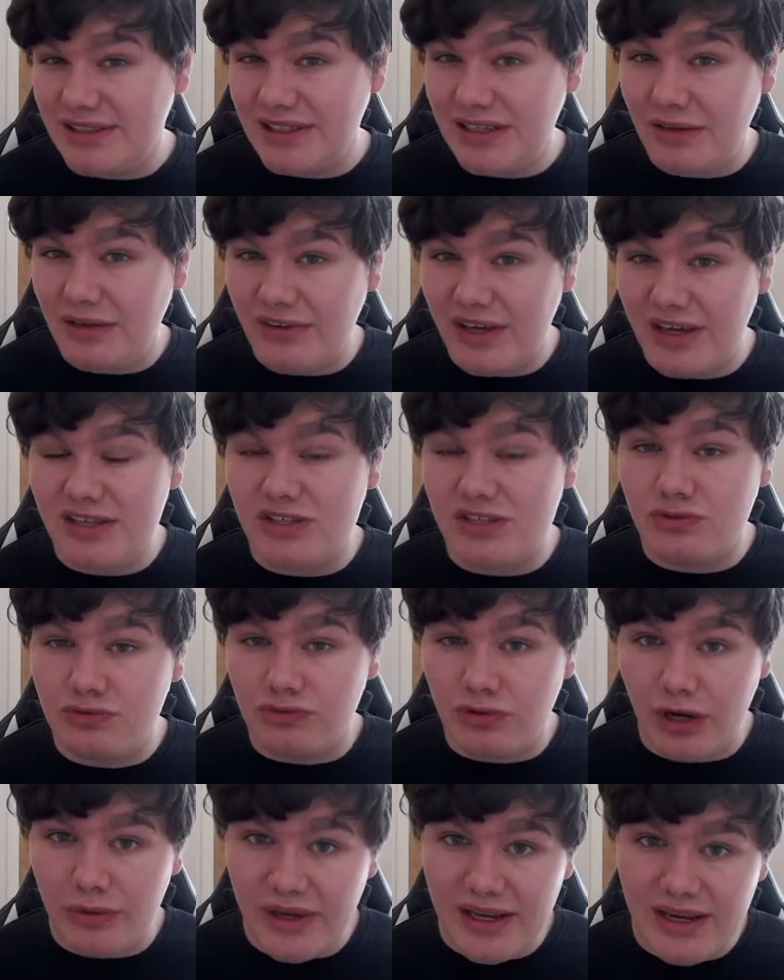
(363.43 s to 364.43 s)
of it is
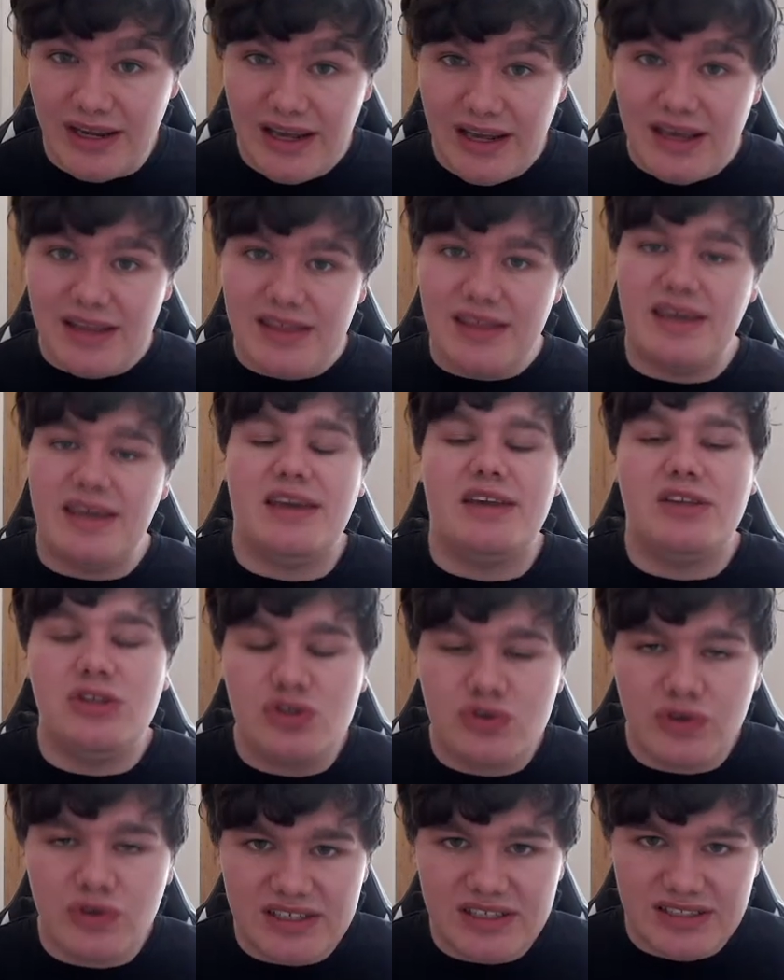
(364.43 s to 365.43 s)
growing, the
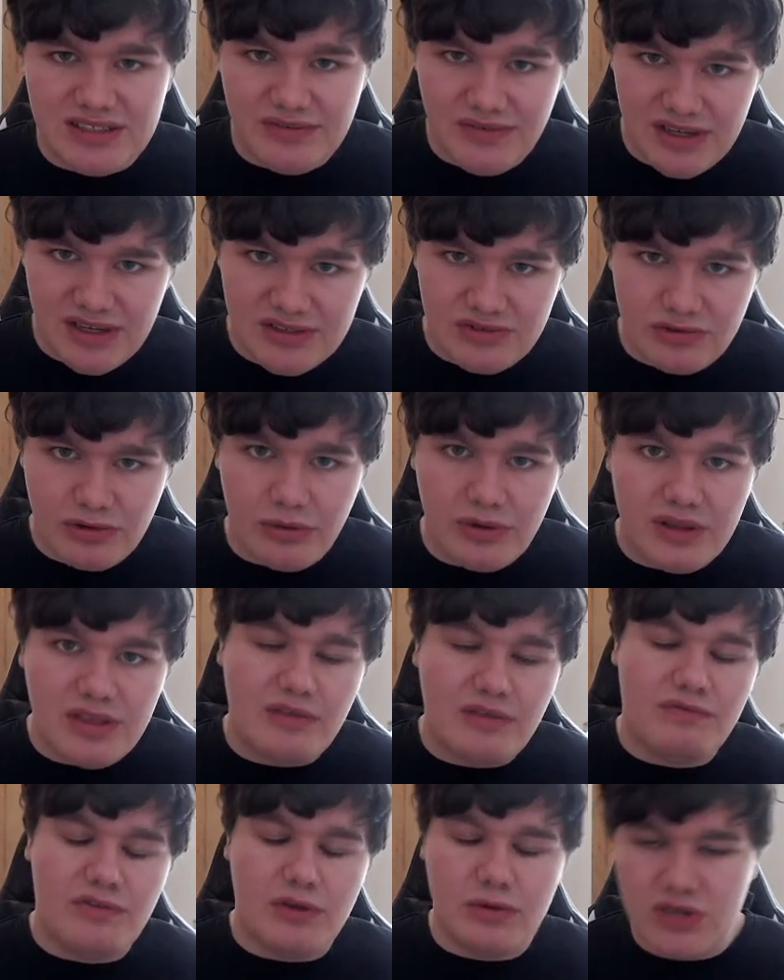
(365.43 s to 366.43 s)
interest of it is growing,
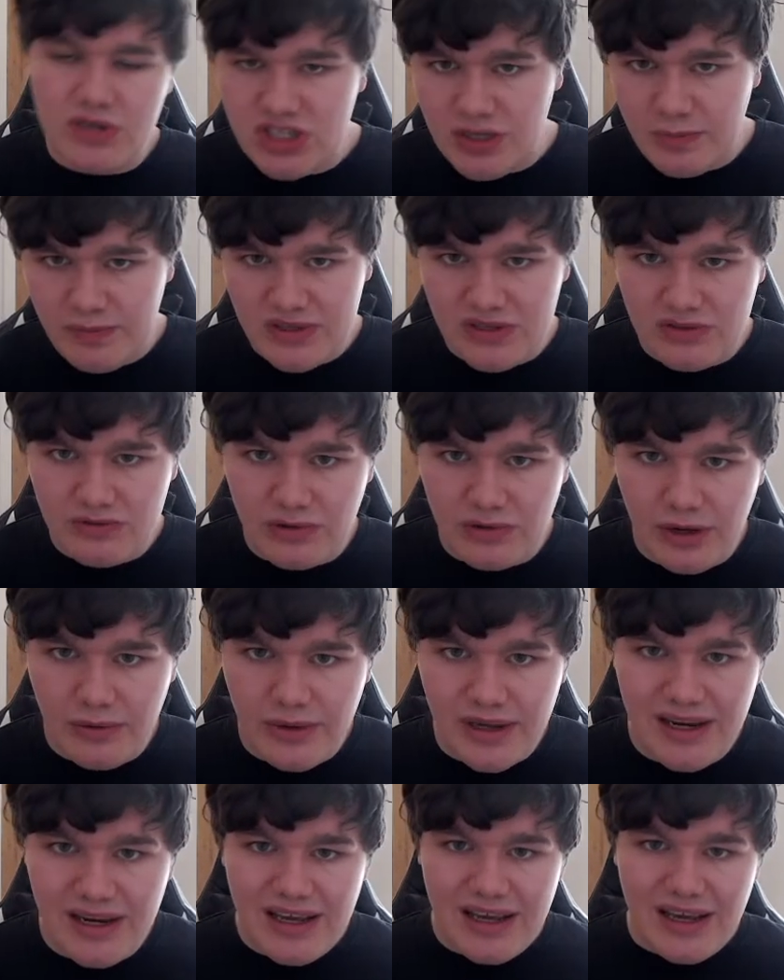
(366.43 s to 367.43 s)
the viewership is
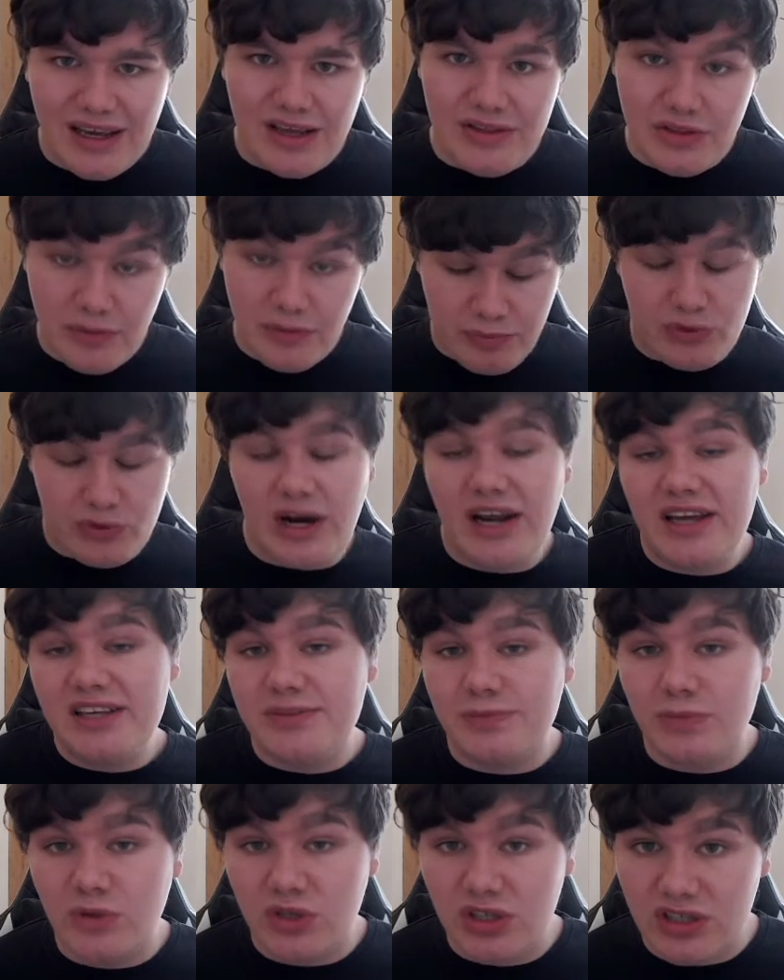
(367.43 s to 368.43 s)
growing, and the
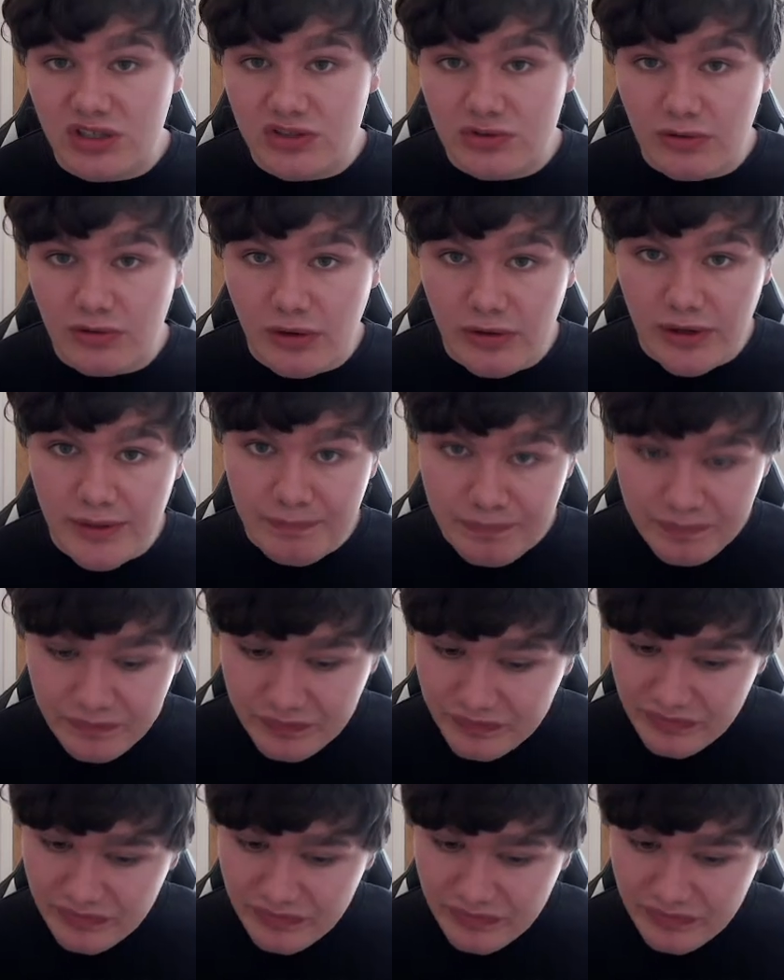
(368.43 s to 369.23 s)
prize money is growing.